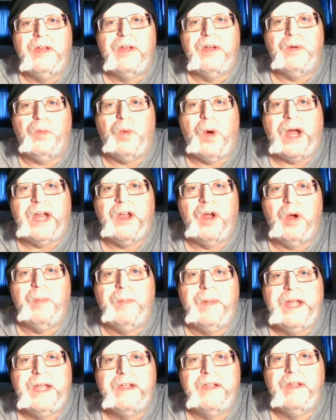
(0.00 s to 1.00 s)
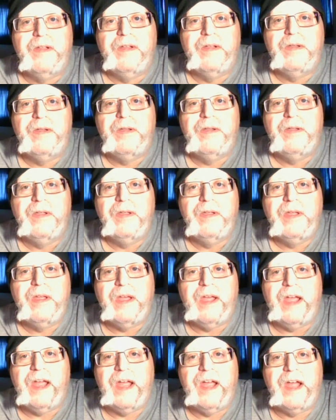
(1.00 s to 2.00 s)
Wyoming,
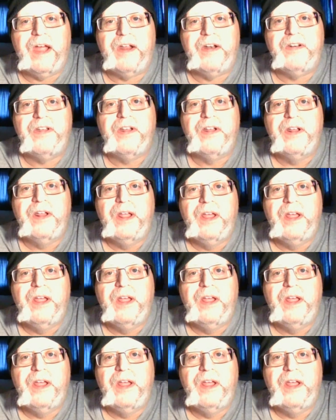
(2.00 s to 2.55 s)
and